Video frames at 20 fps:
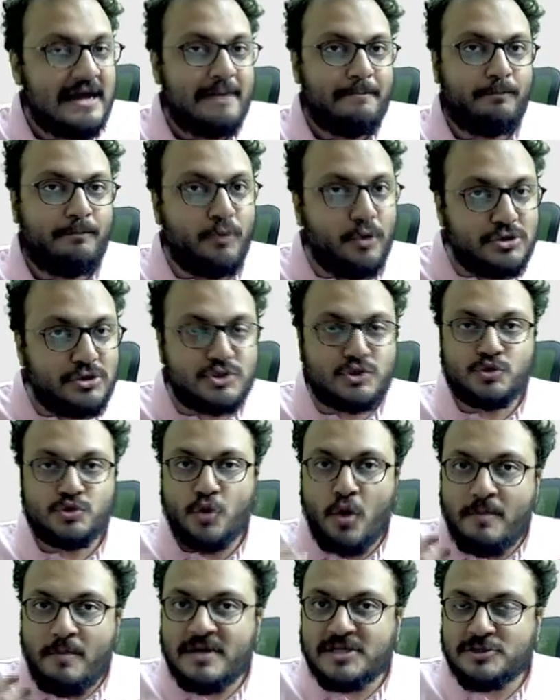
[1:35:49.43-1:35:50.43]
put
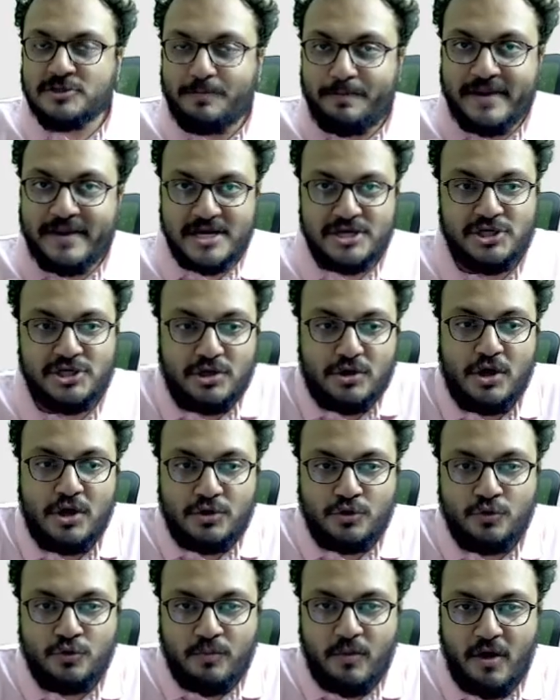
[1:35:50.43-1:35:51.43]
so much pressure on
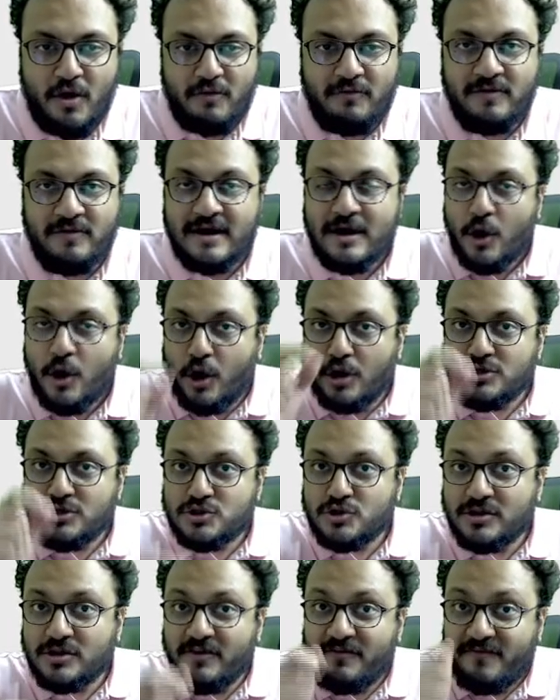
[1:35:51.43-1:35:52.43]
Dubov.
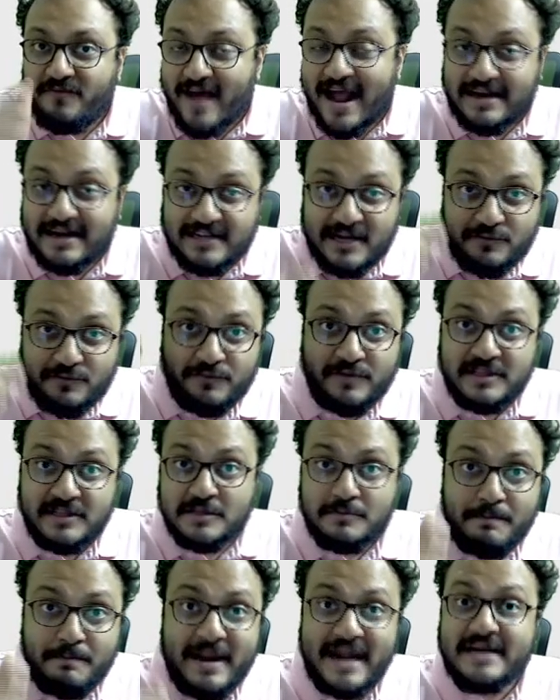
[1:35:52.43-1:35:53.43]
Also, the fact that Vidit
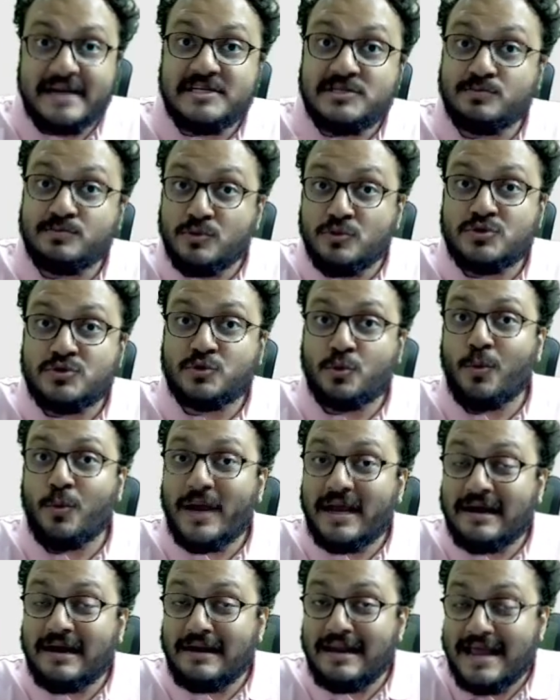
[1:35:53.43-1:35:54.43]
made his moves
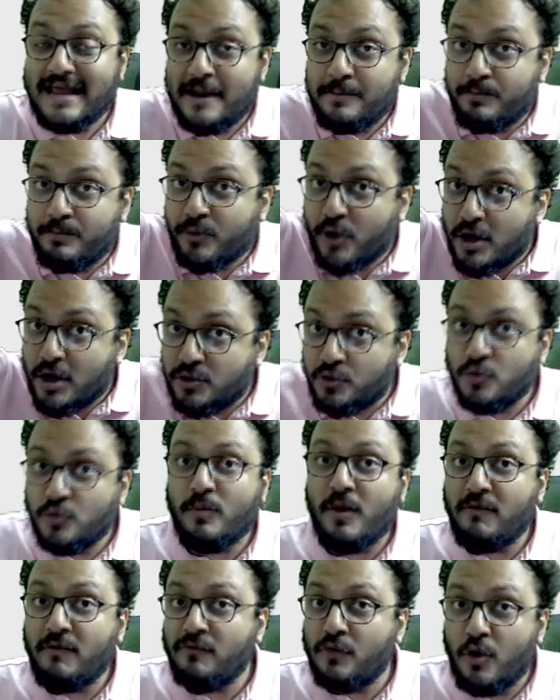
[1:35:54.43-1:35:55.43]
quickly and brought
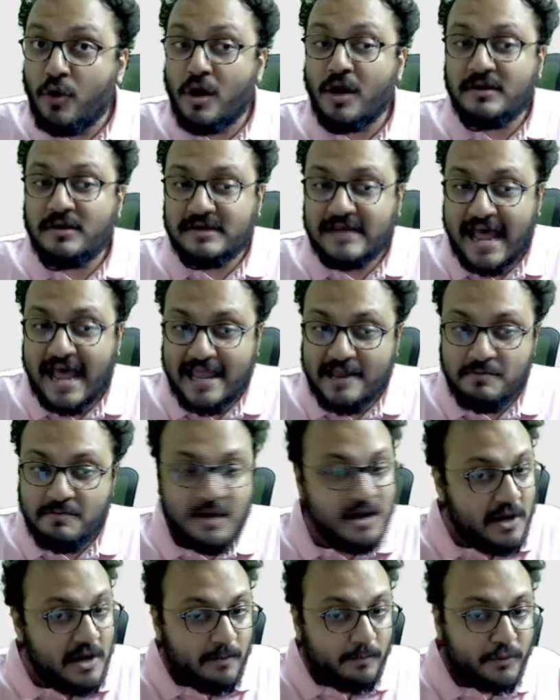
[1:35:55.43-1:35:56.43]
Dubov low on time
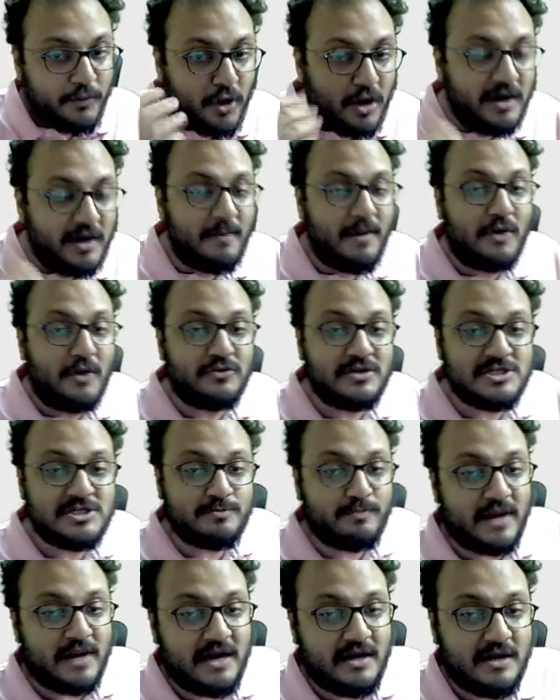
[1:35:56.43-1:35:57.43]
brought about this
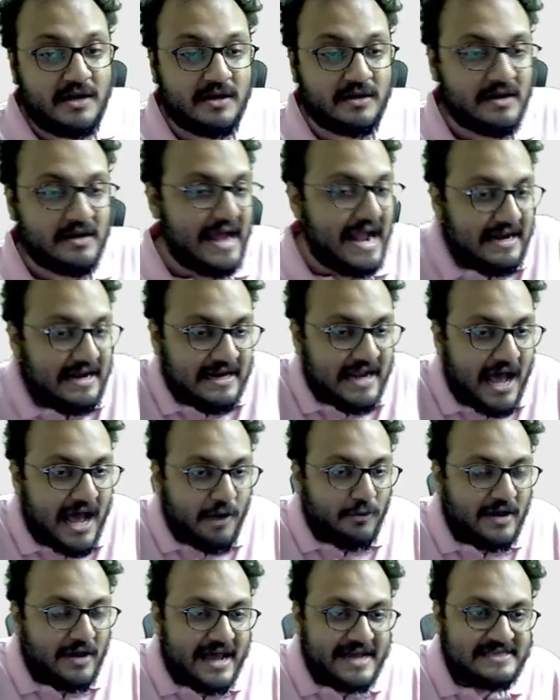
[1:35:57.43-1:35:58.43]
blunder. And now,
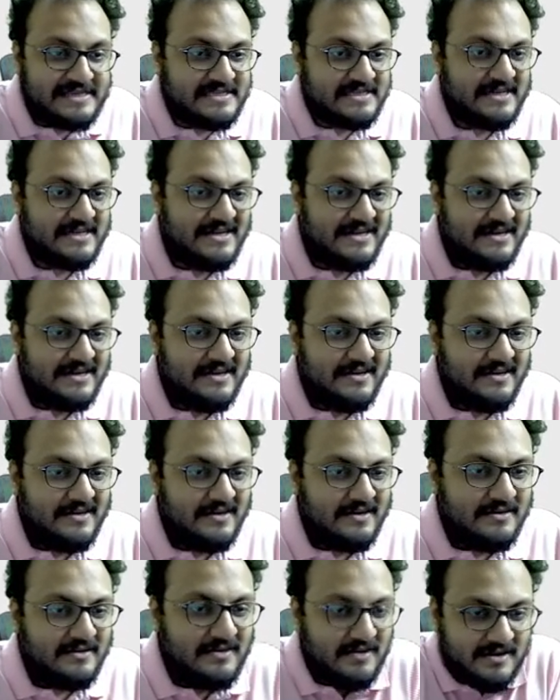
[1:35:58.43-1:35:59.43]
guys,
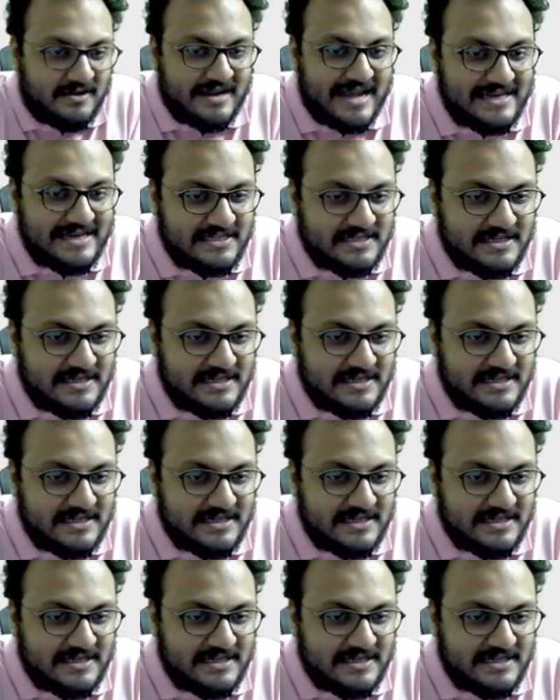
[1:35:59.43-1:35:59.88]
the rest